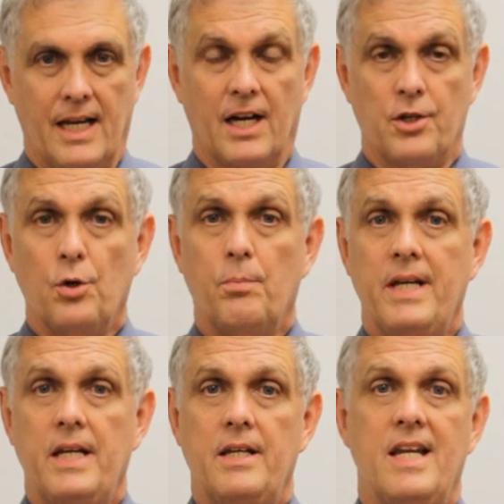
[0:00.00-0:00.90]
Now, you'll
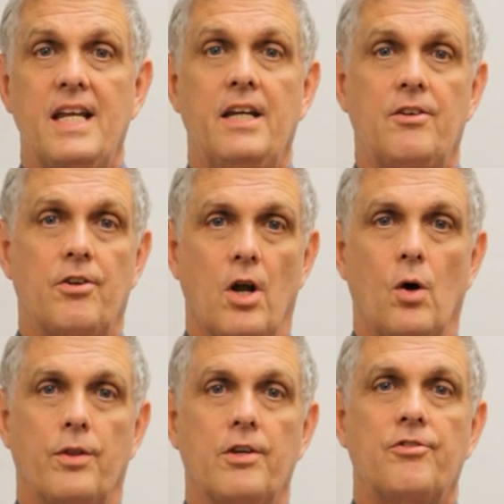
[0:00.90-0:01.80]
be needing to
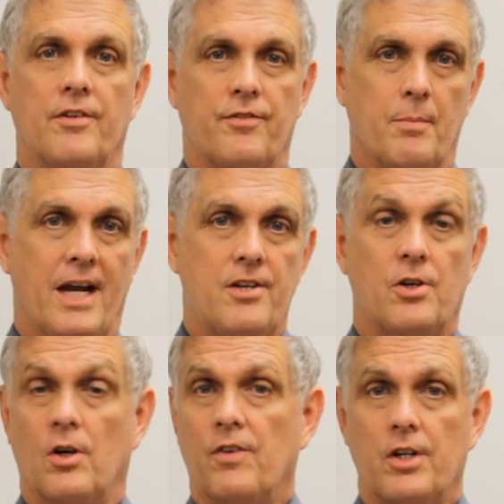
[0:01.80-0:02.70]
know this information
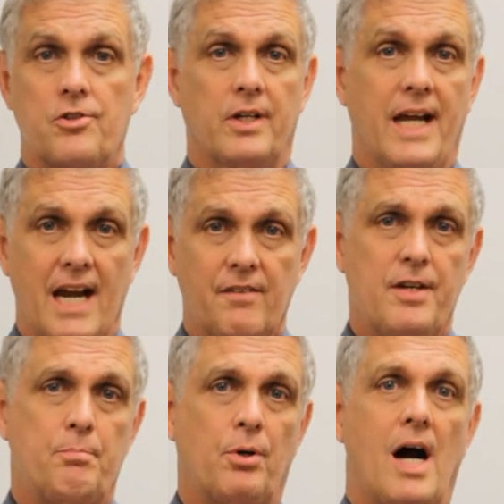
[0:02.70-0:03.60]
on virtually
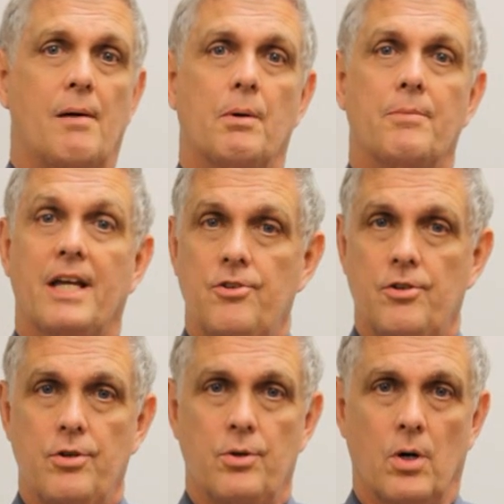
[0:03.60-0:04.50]
every problem that you
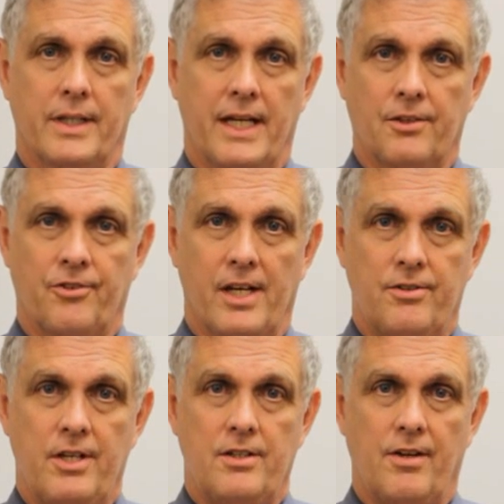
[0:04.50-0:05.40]
do on the
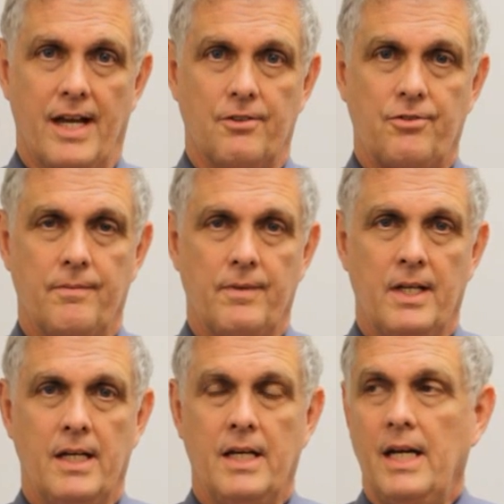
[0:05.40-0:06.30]
SAT test.
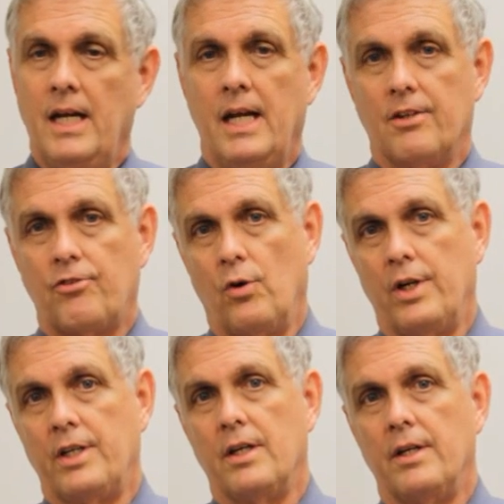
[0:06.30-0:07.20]
It's
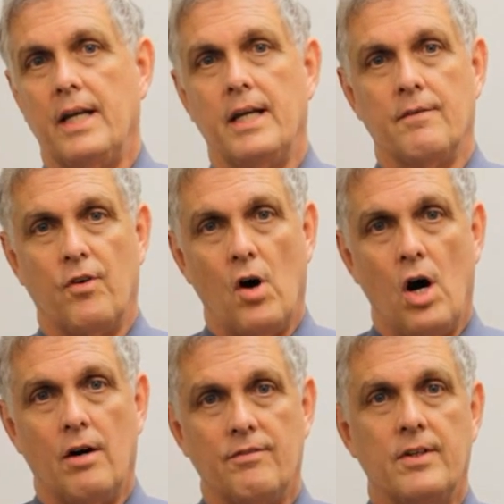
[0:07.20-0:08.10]
going to
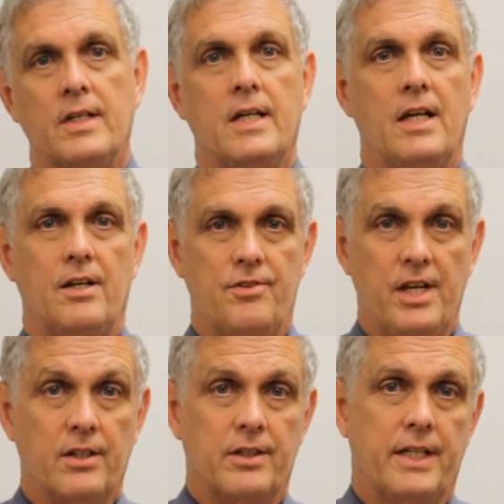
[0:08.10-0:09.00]
involve
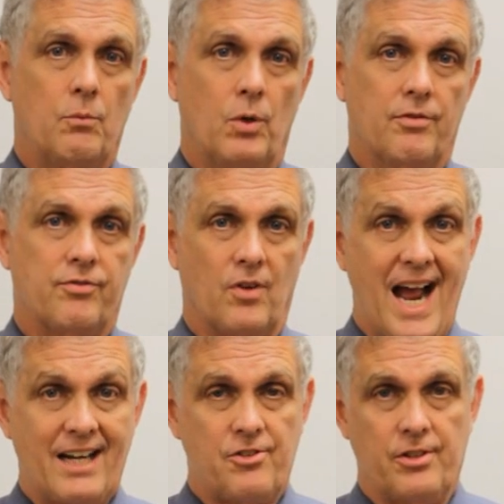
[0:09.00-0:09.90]
dealing with
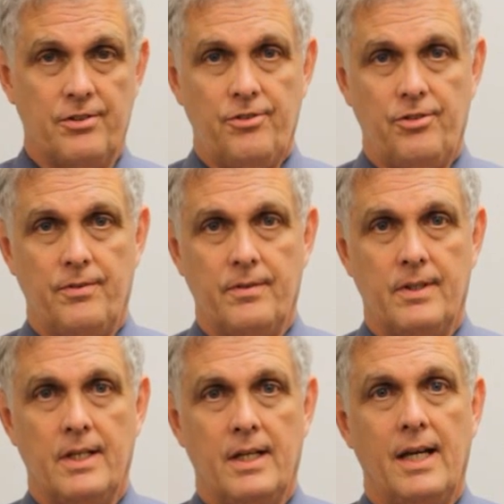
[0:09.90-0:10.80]
fractions
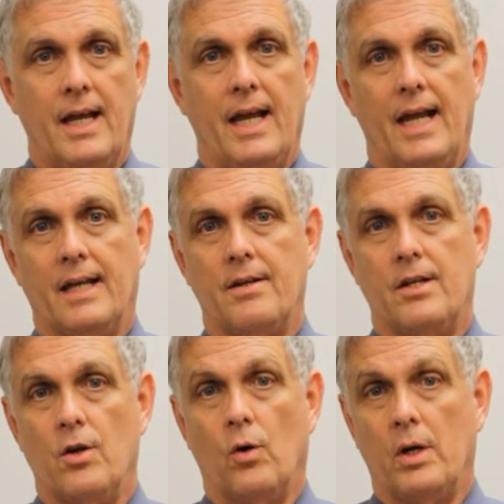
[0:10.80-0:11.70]
and
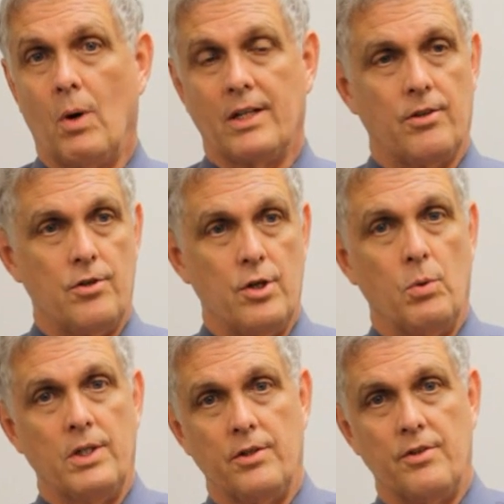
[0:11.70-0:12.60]
knowing what to do
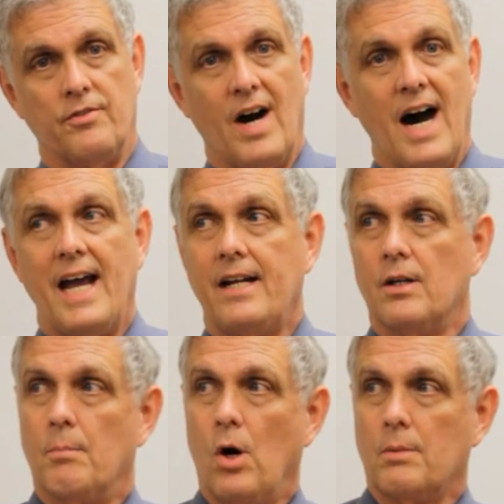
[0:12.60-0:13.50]
when you divide or
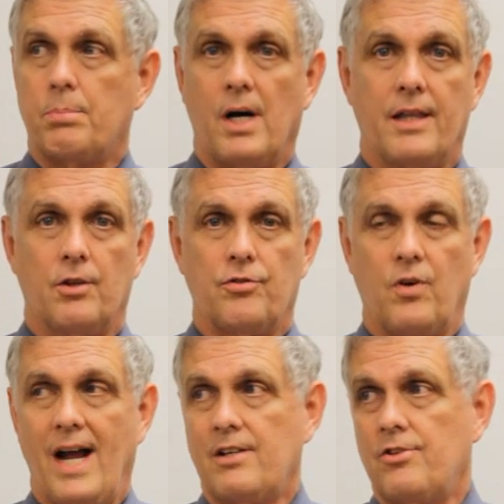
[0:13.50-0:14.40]
multiply those
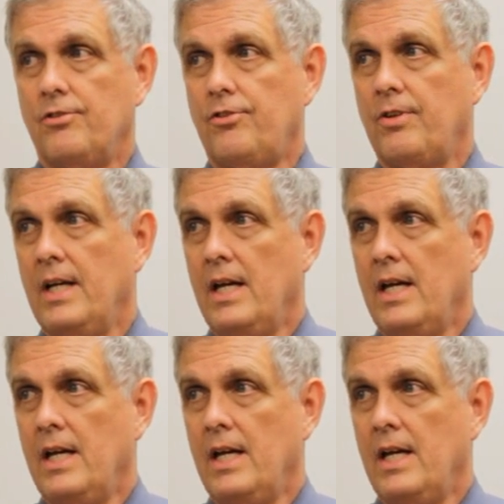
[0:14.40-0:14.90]
fractions.